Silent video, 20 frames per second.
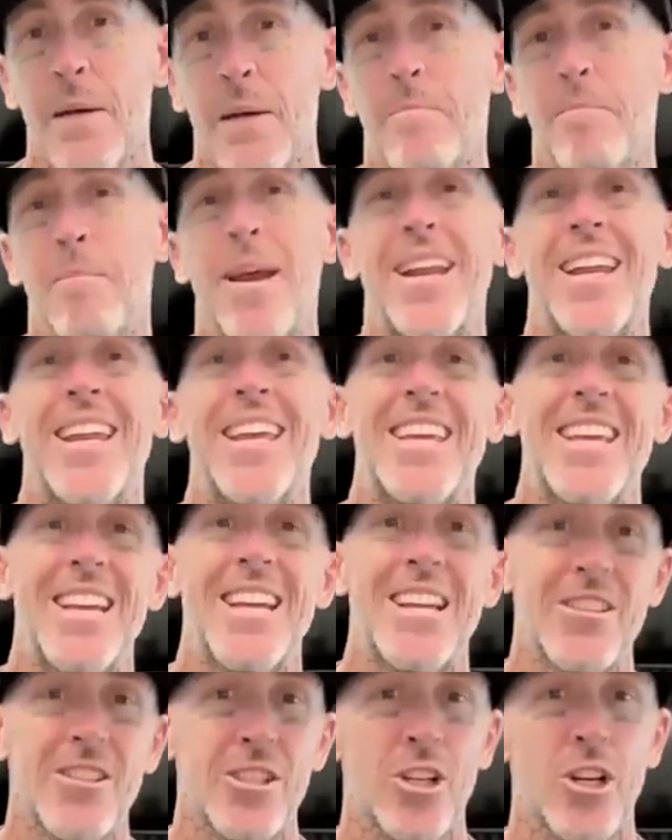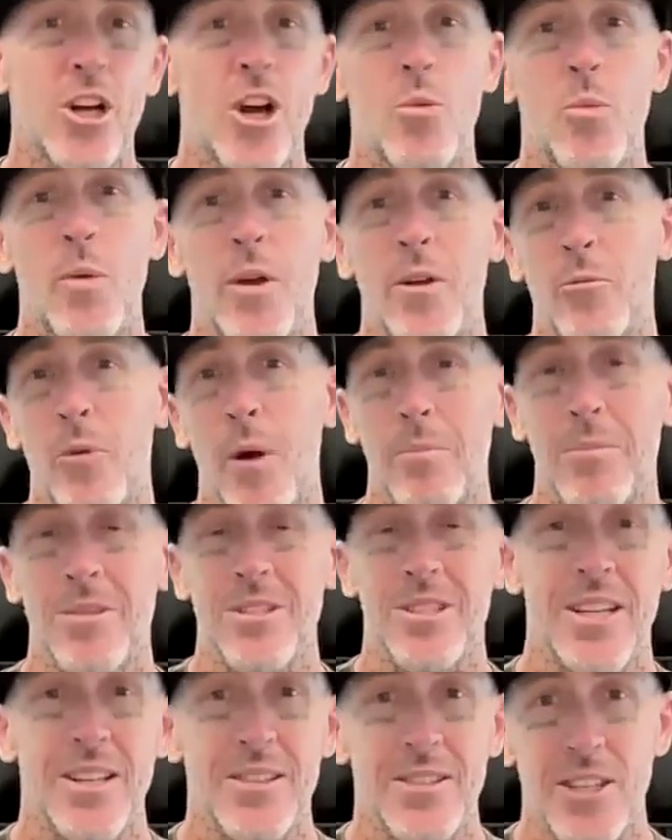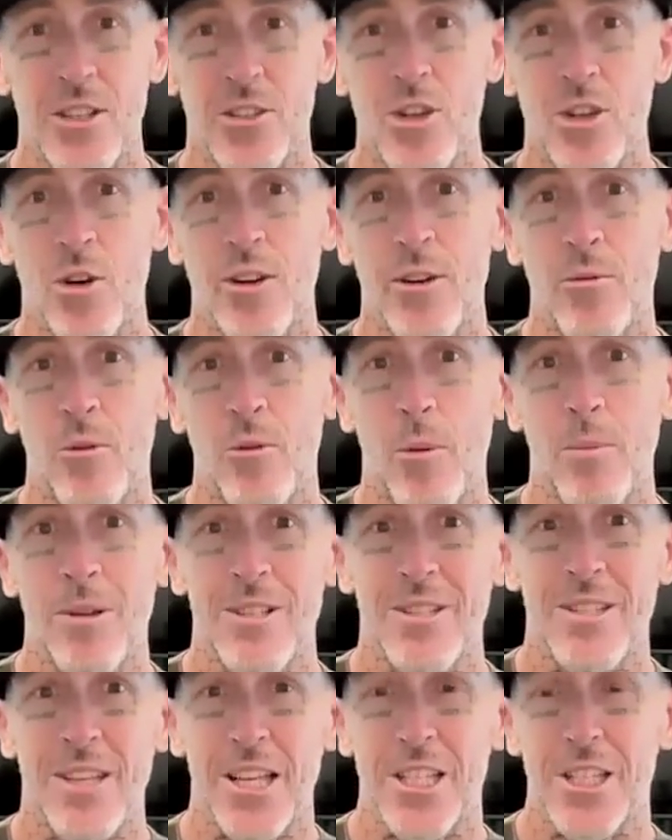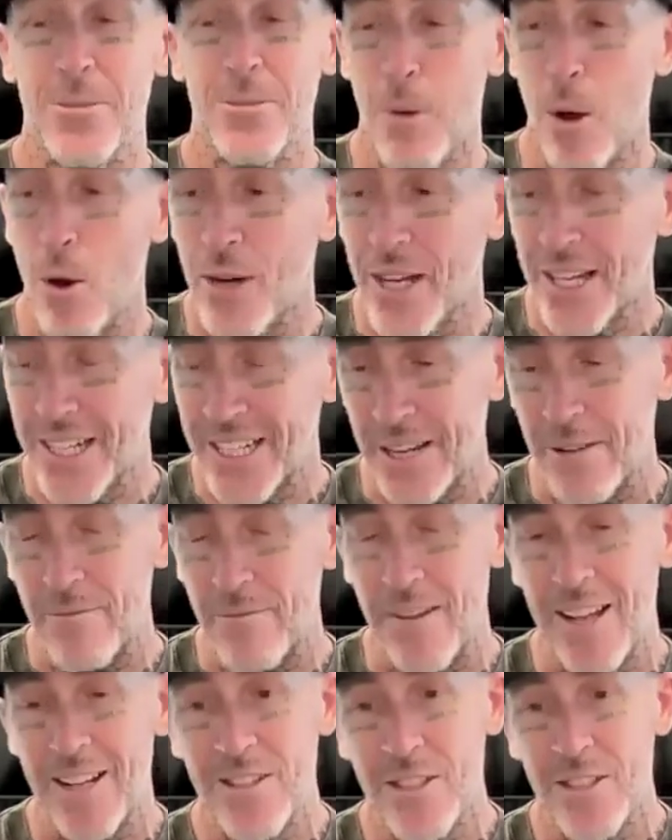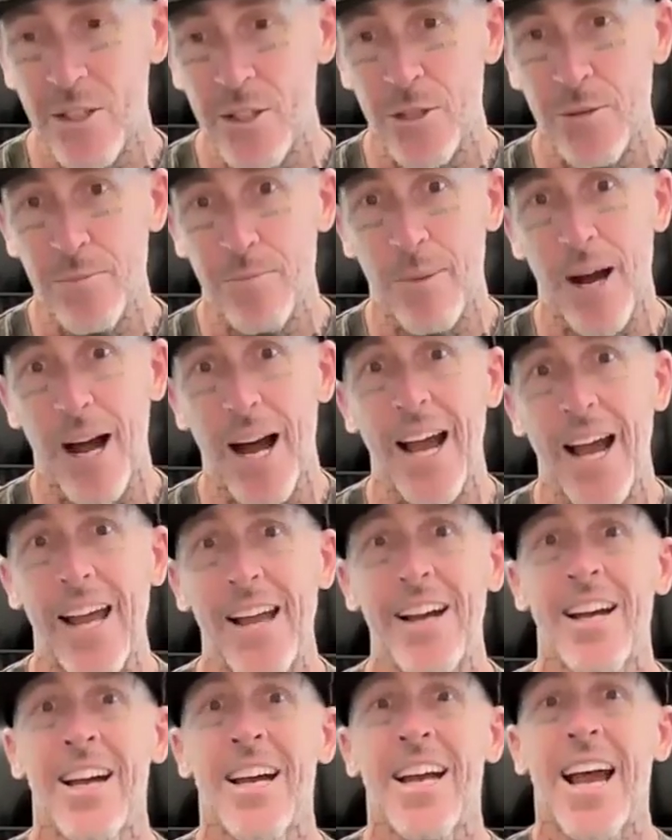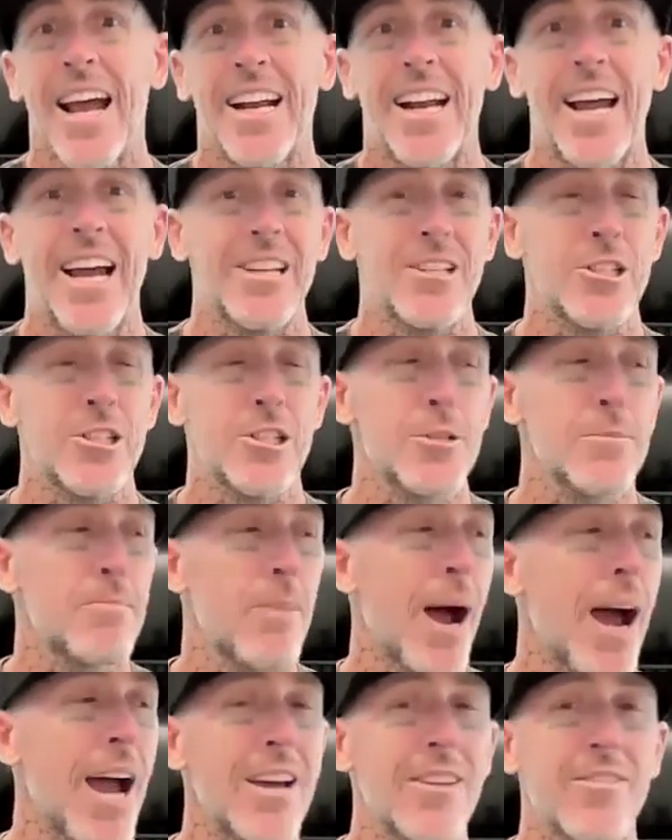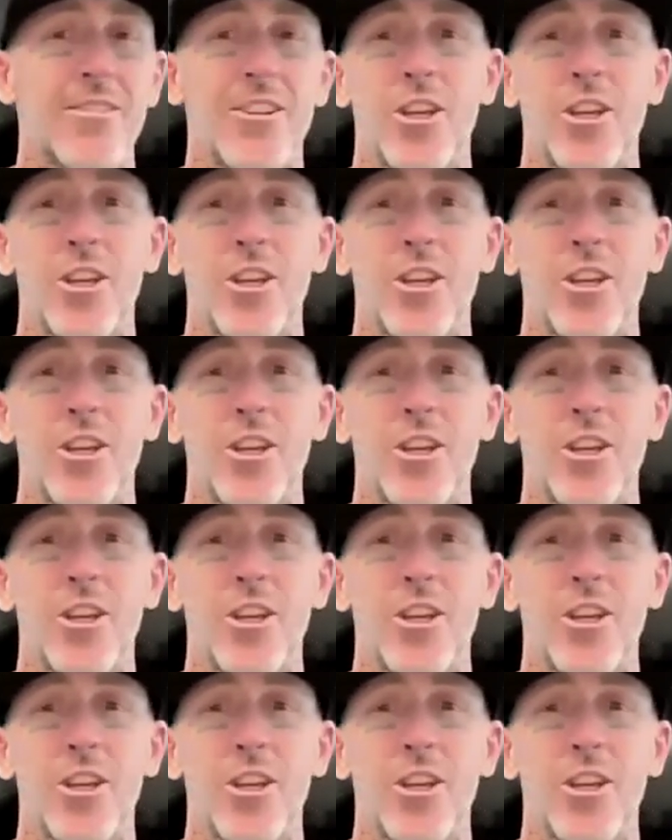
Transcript: Many years ago, when representing Tony Robbins, I spoke at an event in Dubai and I inspired